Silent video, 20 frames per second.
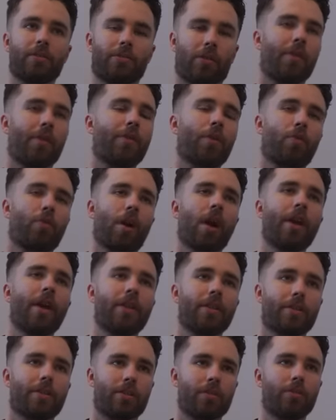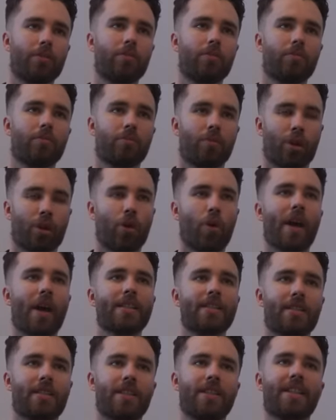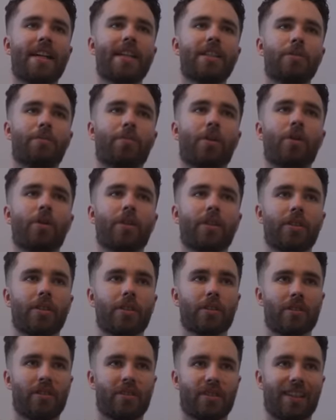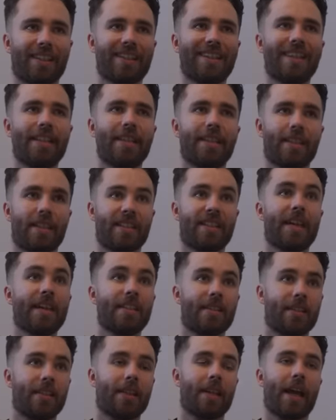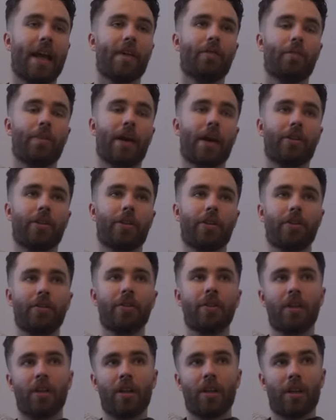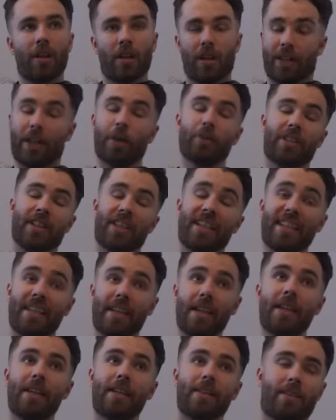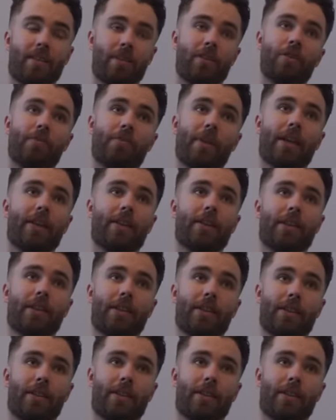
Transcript: You have the right to request that data brokers delete the data that they have about you. And that would take years to do manually.